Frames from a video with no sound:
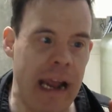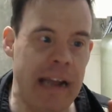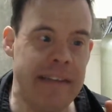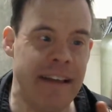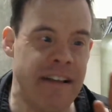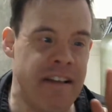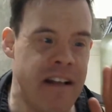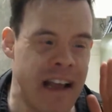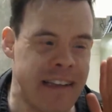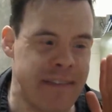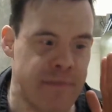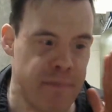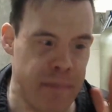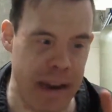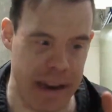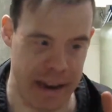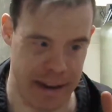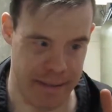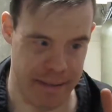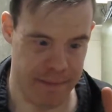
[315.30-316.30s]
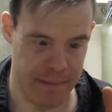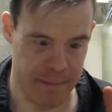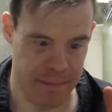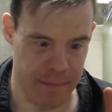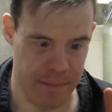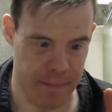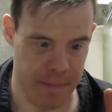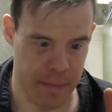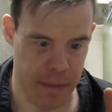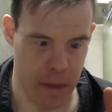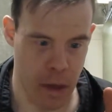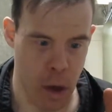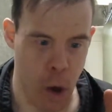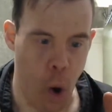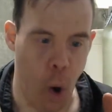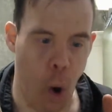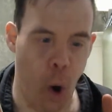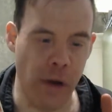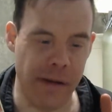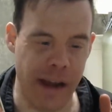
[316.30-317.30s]
Is it just me?
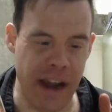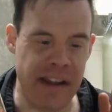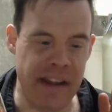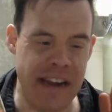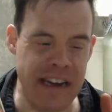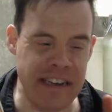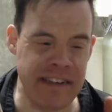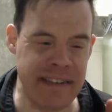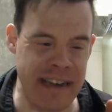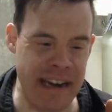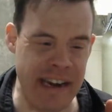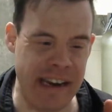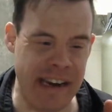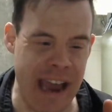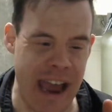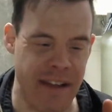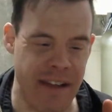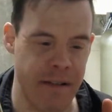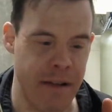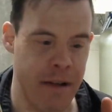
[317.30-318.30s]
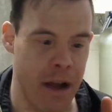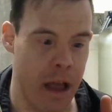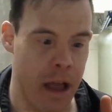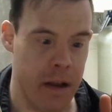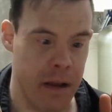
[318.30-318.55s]
Or did Disney get,